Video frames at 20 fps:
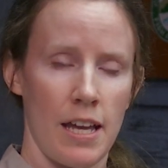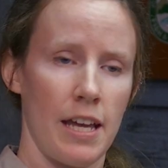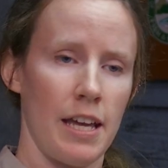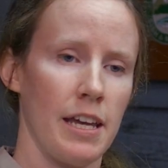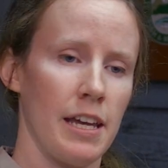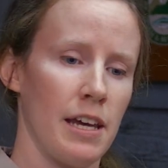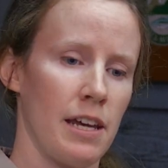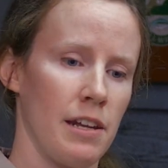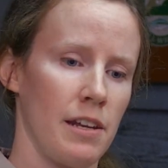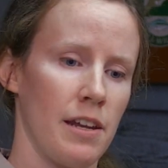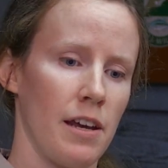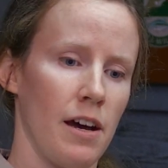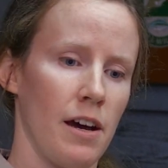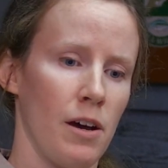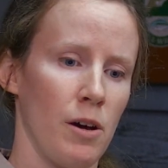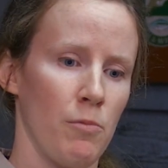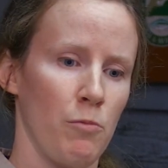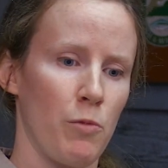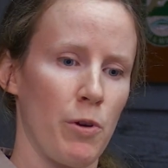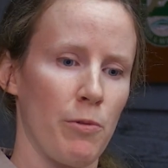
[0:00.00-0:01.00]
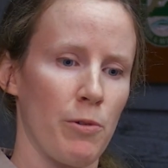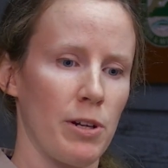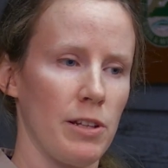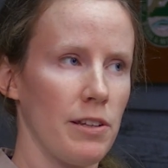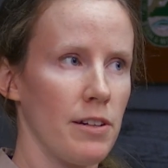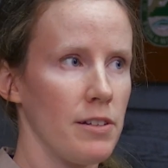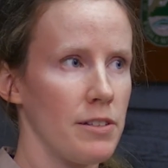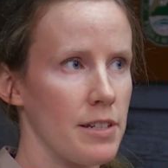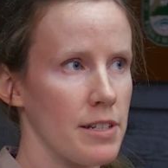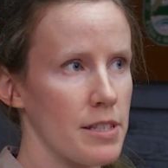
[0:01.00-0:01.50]
And um, we were a
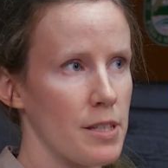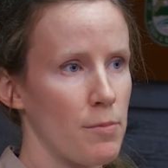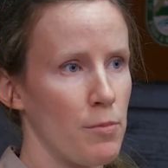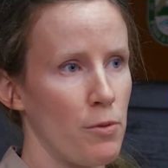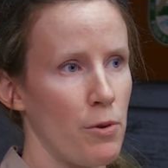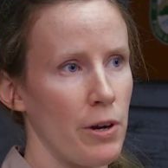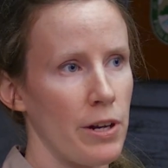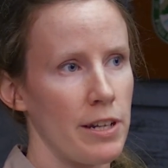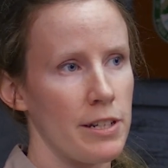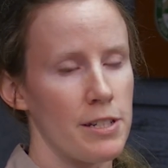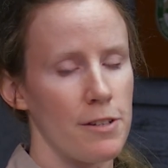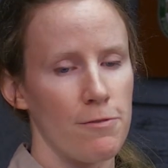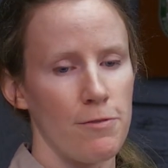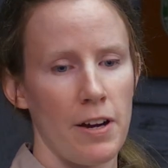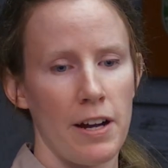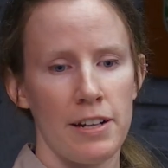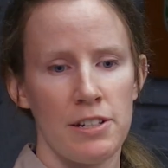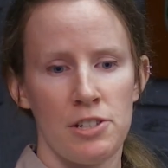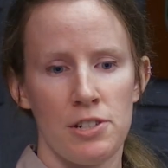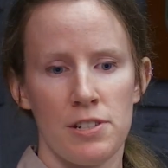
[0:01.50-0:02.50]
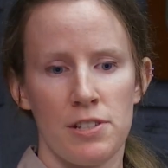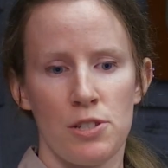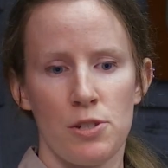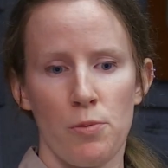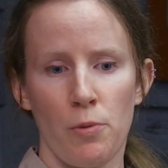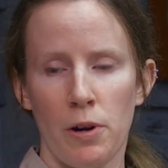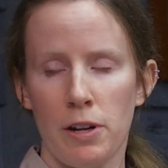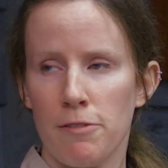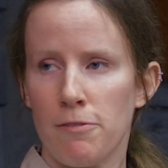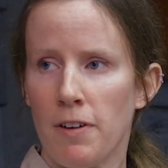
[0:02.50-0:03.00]
little disappointed to find just
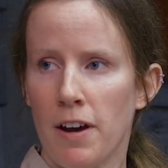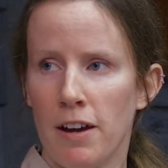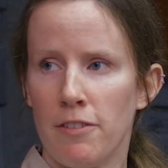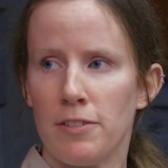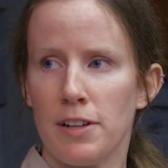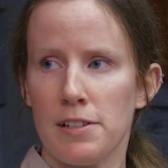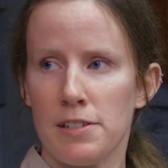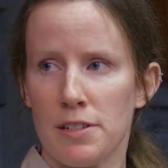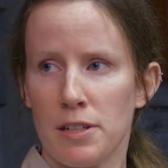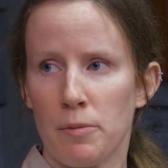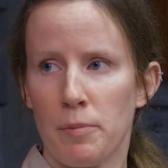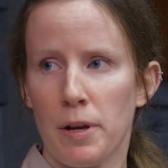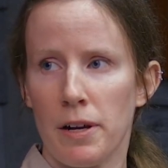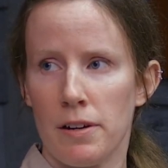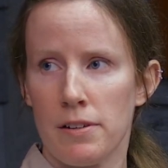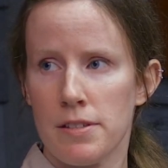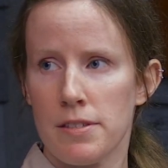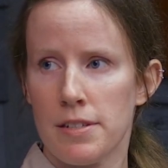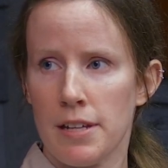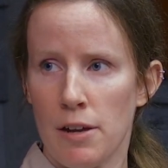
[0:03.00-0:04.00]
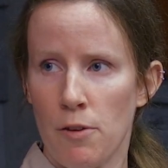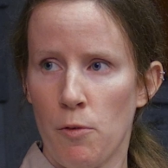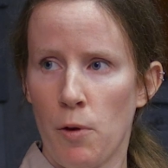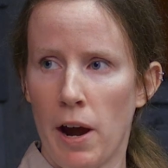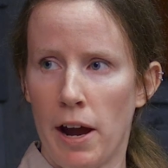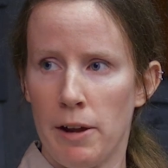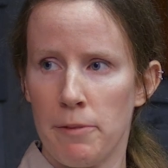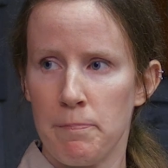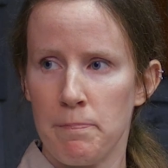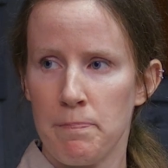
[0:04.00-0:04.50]
25 nesting pairs oh,
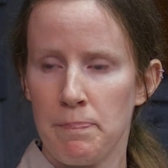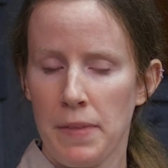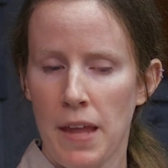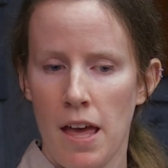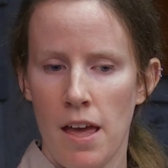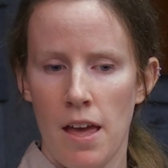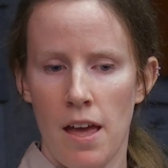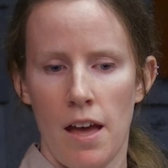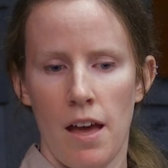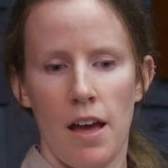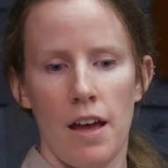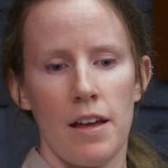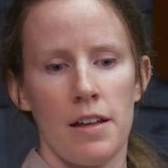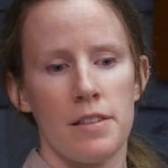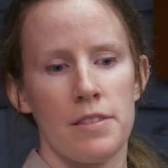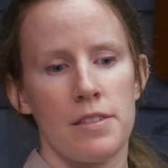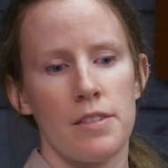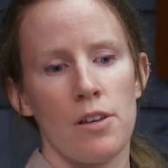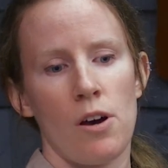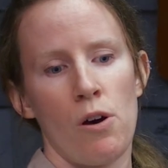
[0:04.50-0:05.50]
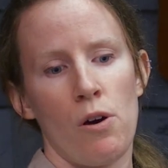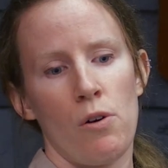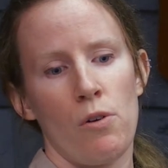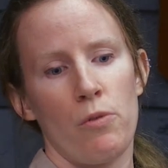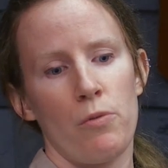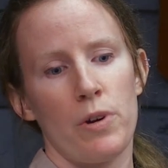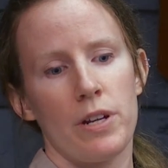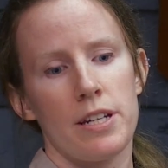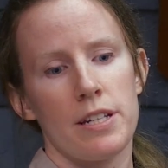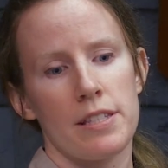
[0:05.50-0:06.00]
statewide. And
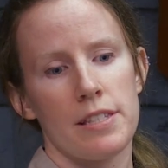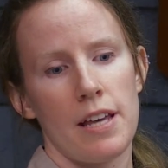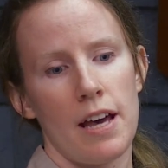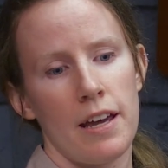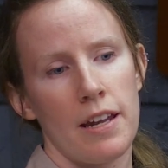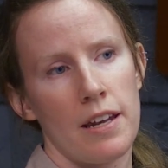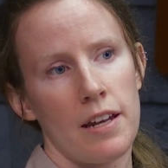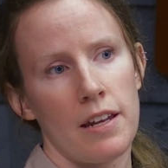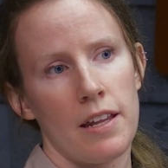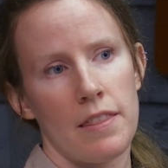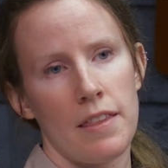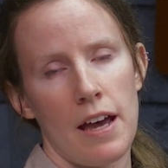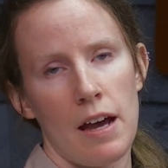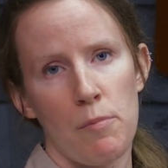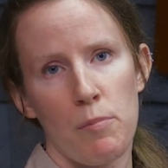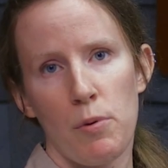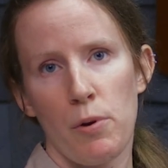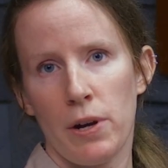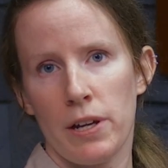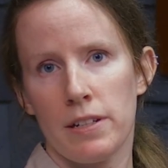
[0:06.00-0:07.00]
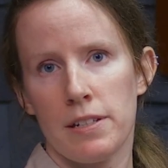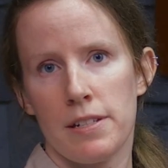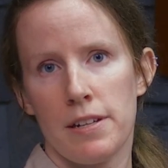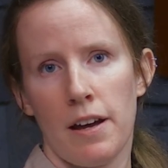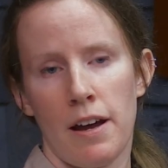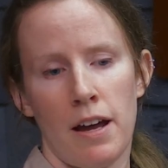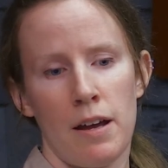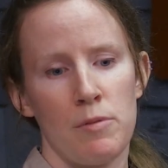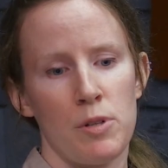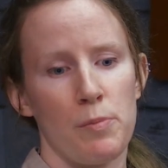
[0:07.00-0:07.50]
so we decided at that point in
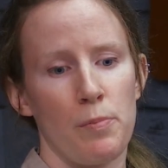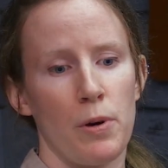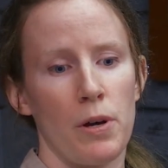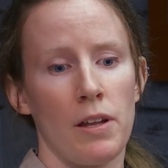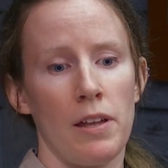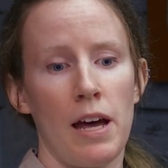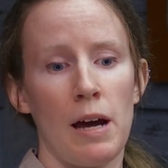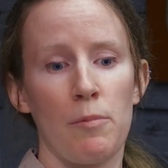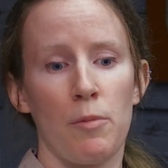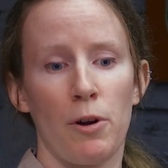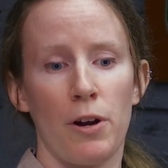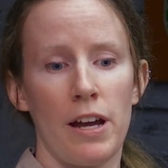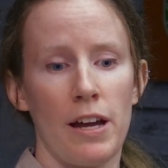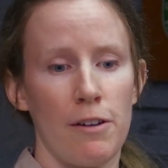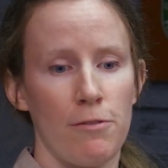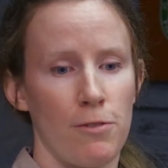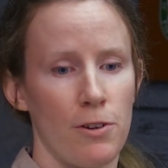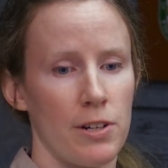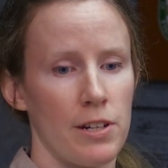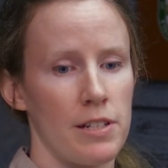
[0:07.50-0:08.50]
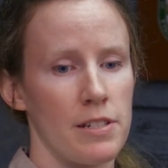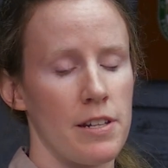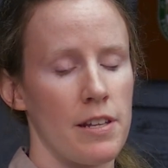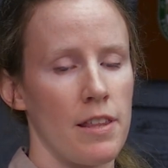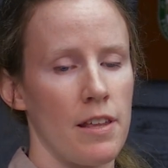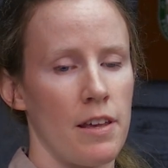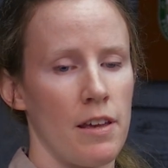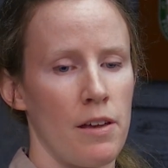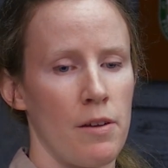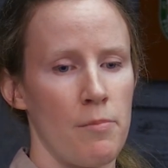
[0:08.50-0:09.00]
time to put a lot more effort
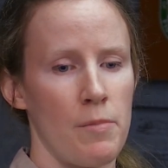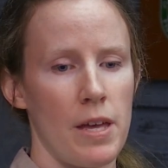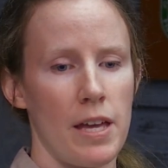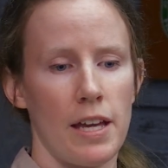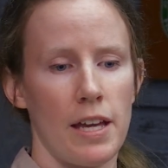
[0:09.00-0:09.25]
into them,